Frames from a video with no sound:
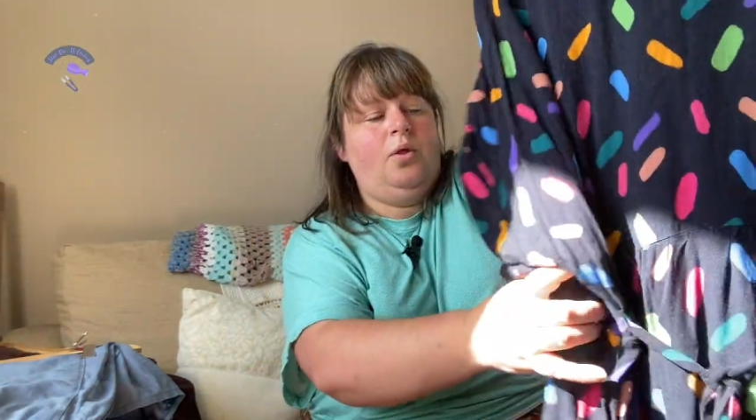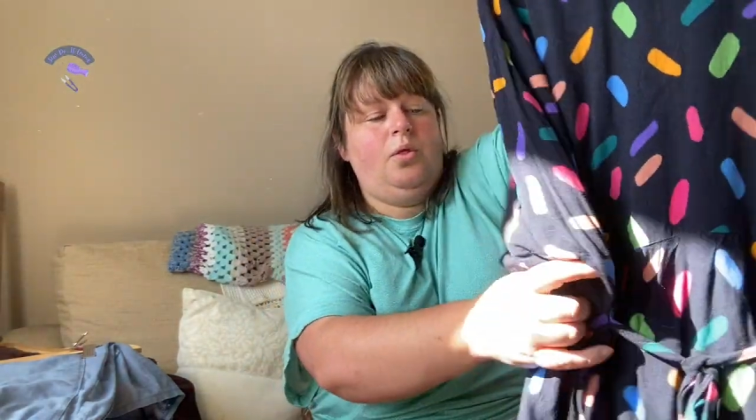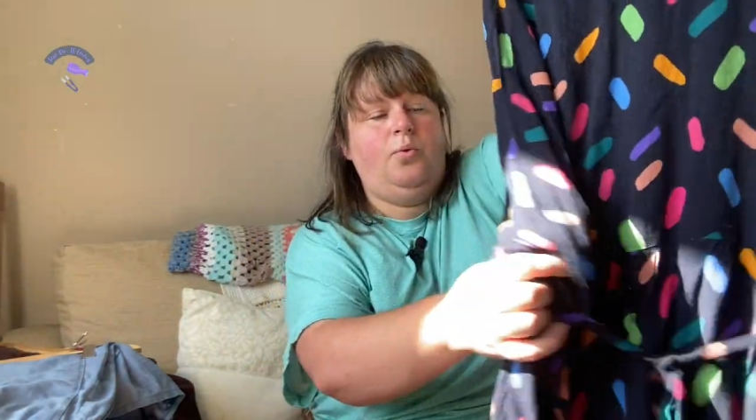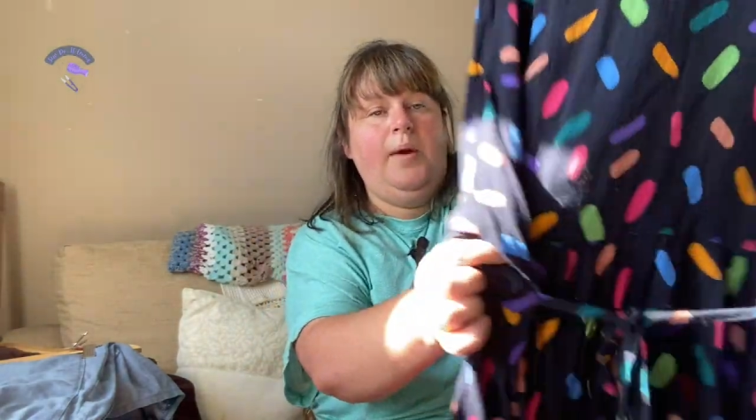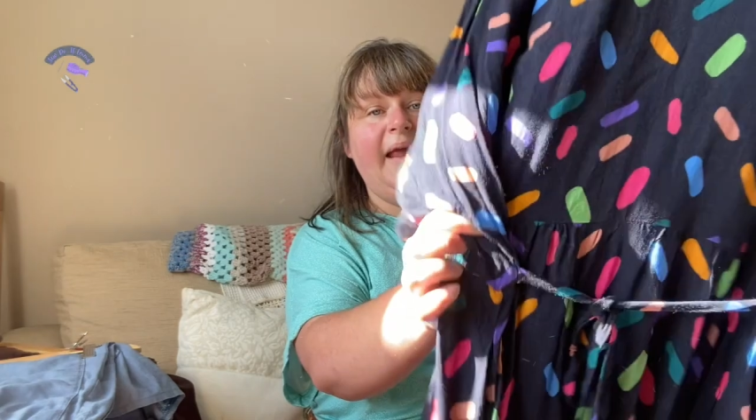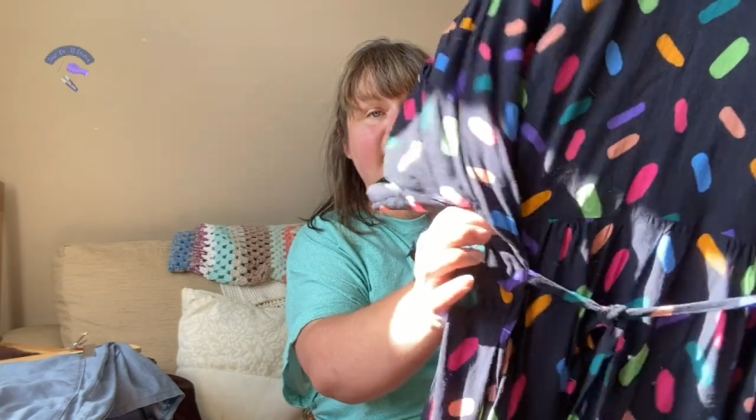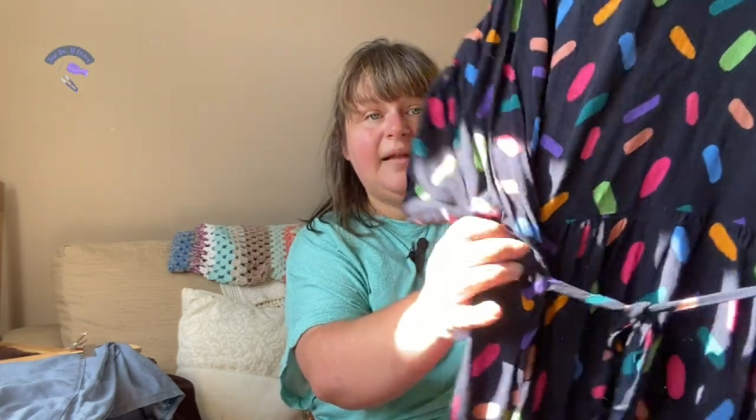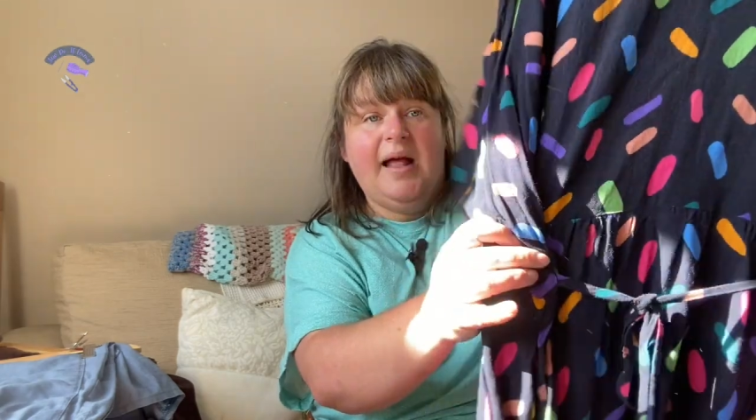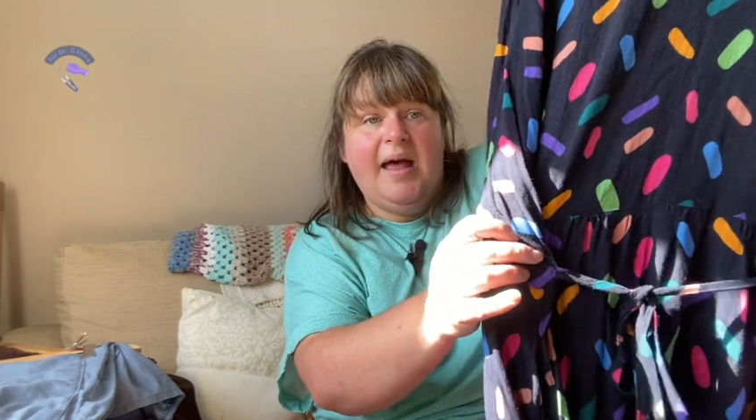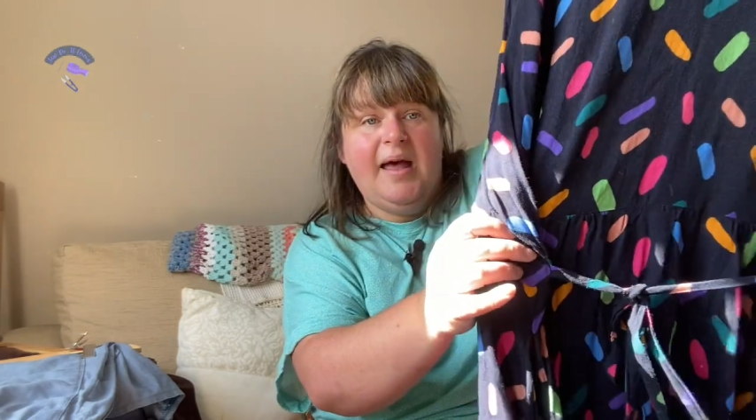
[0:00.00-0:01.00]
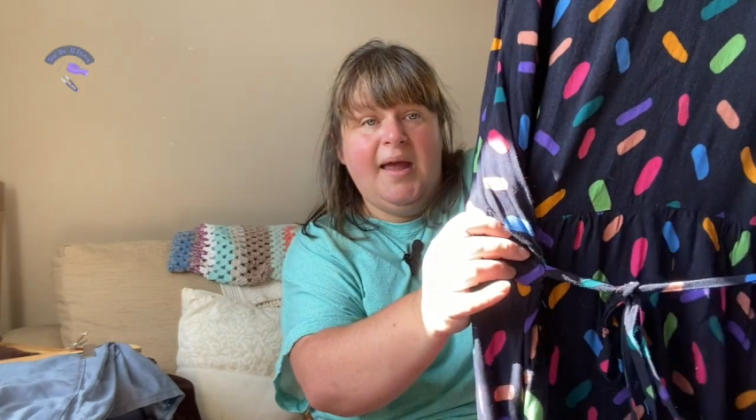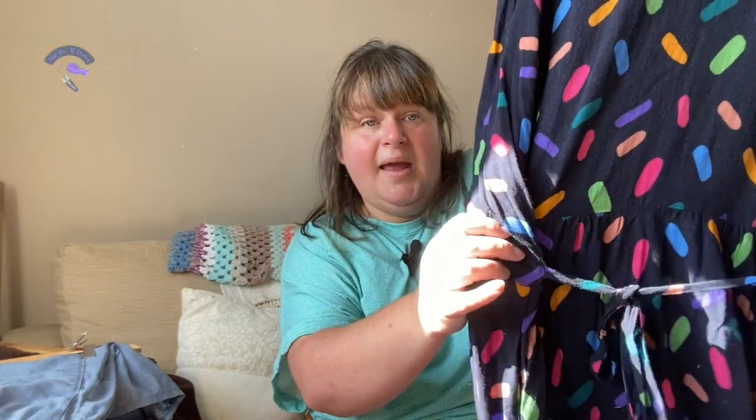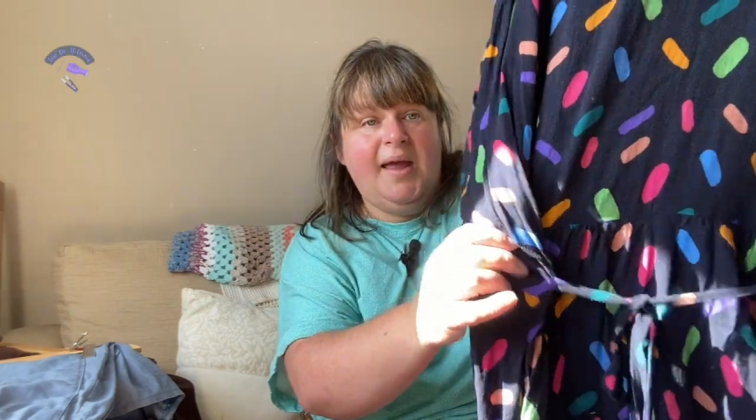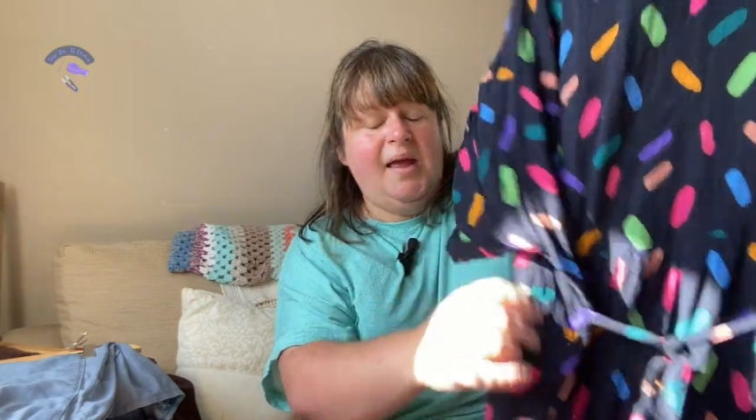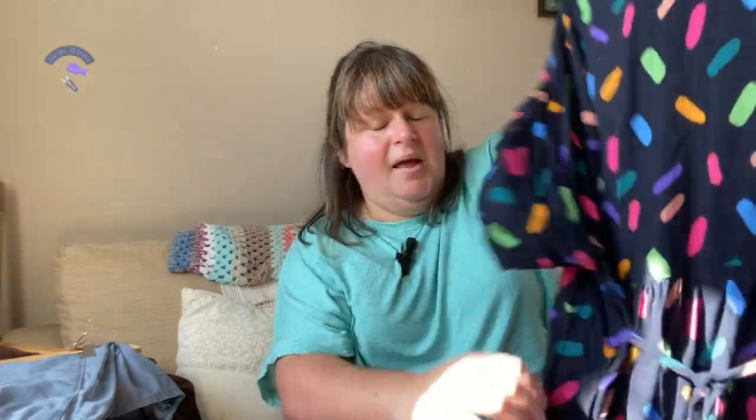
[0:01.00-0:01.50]
the waist
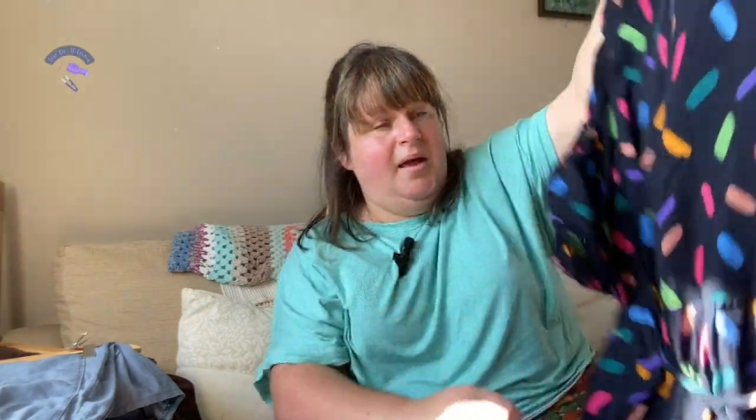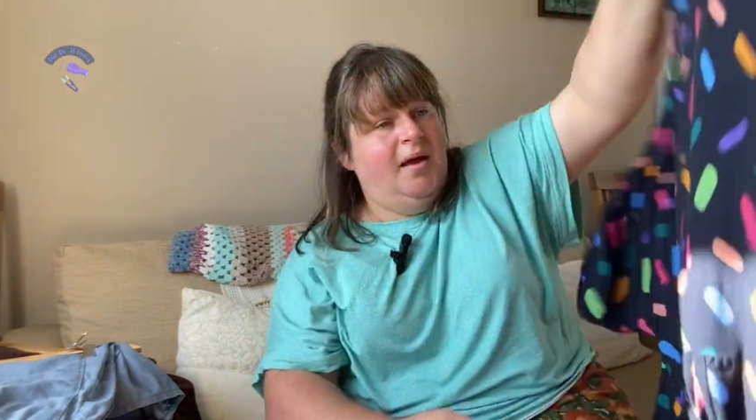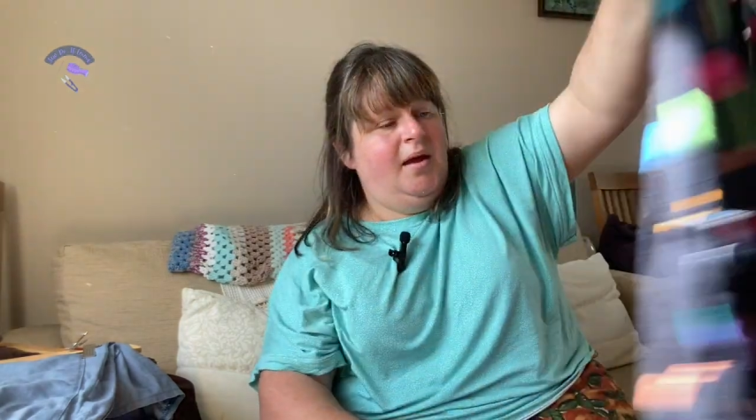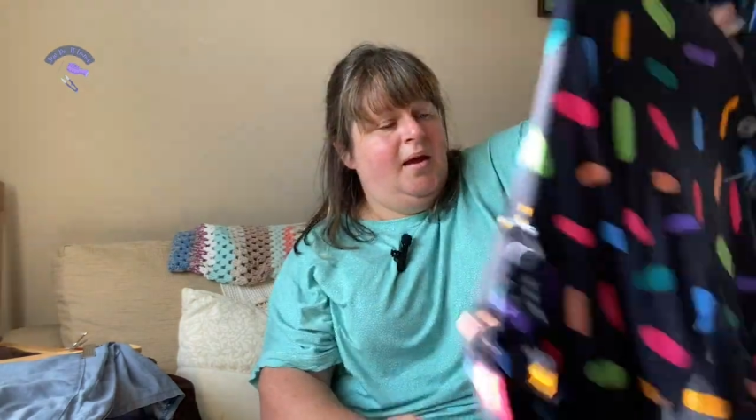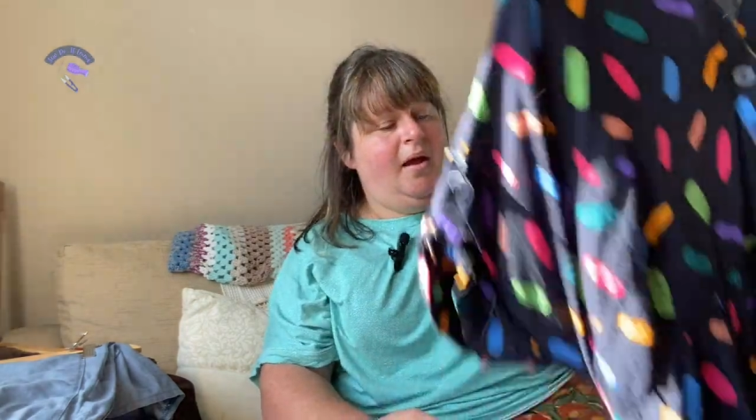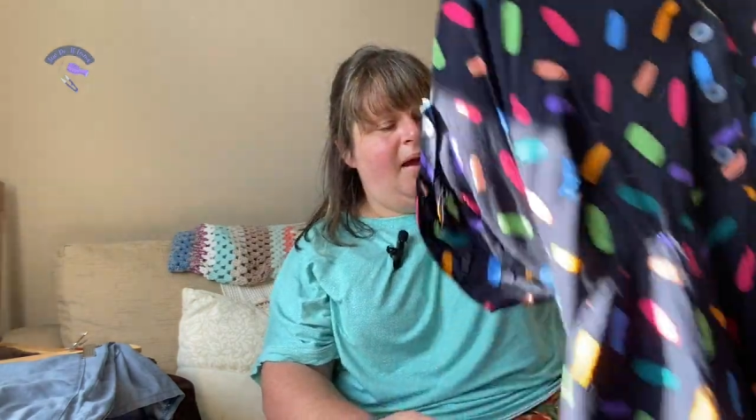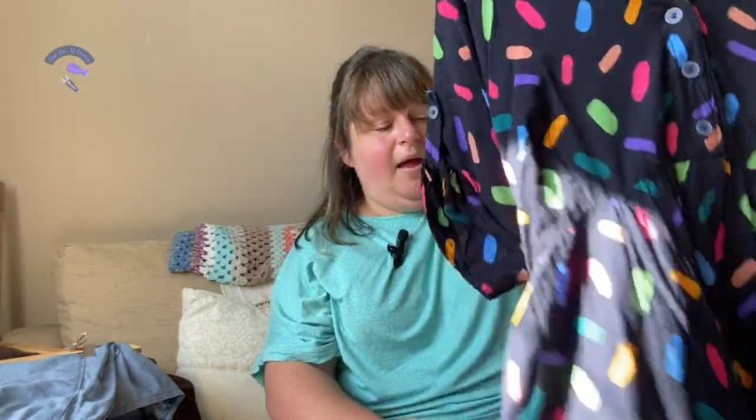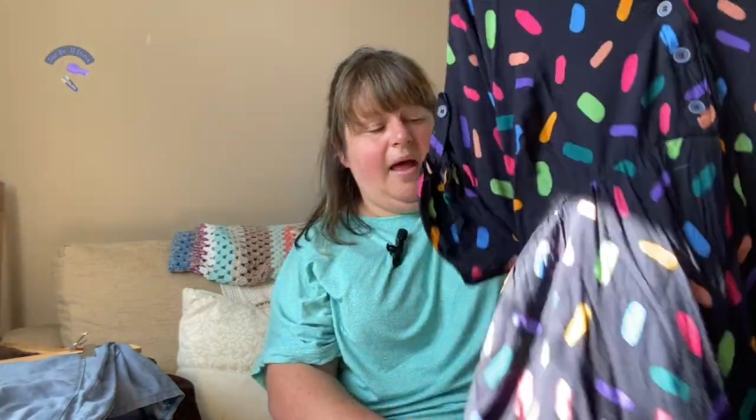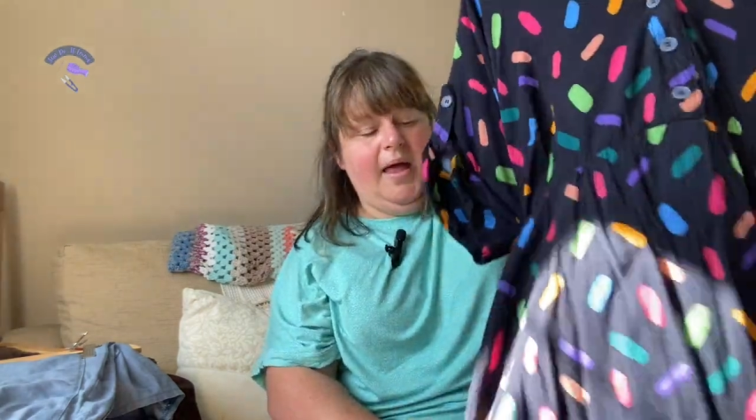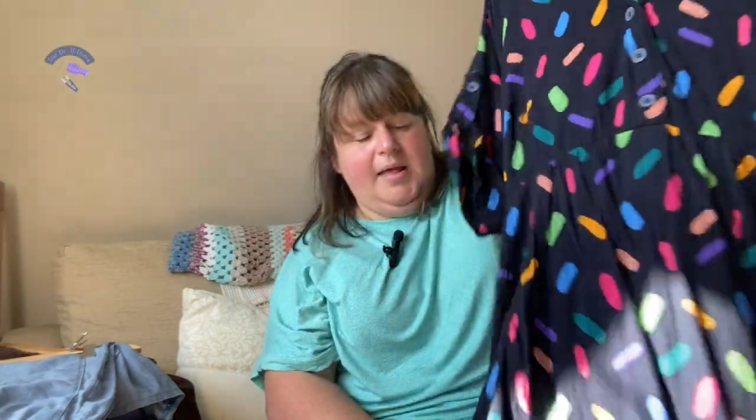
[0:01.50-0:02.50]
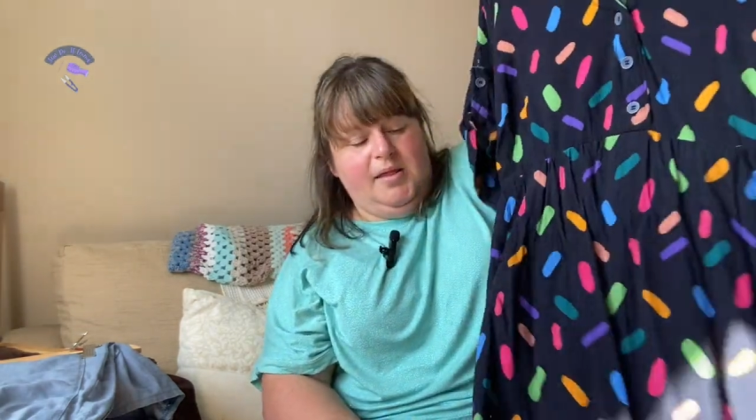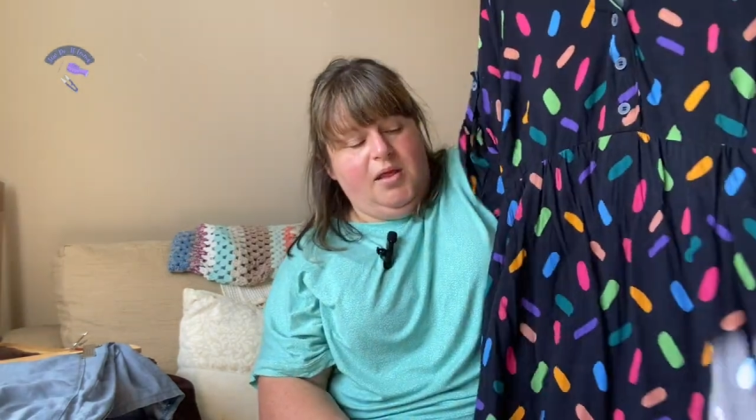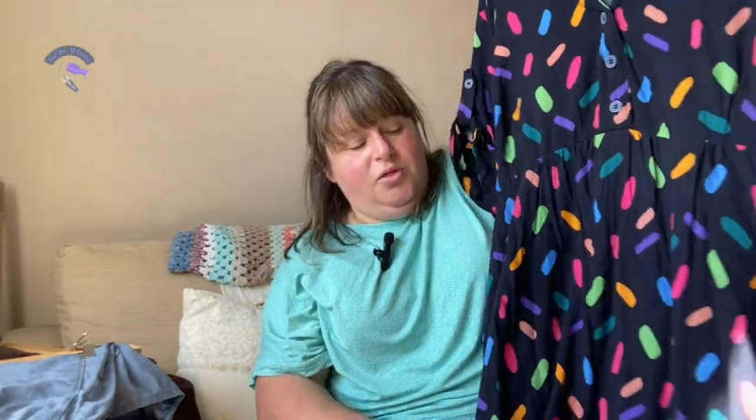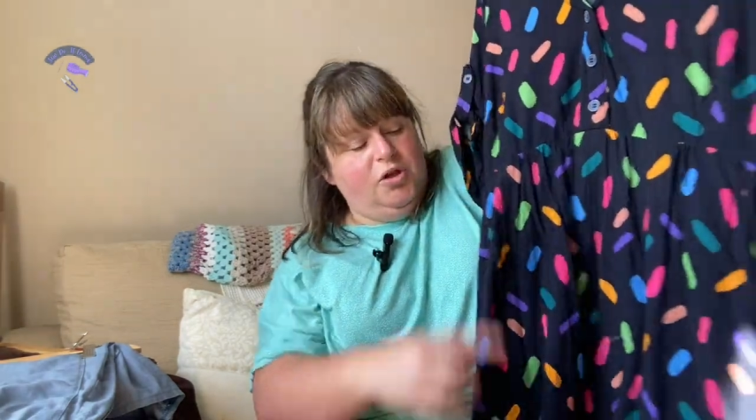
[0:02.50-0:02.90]
tie and the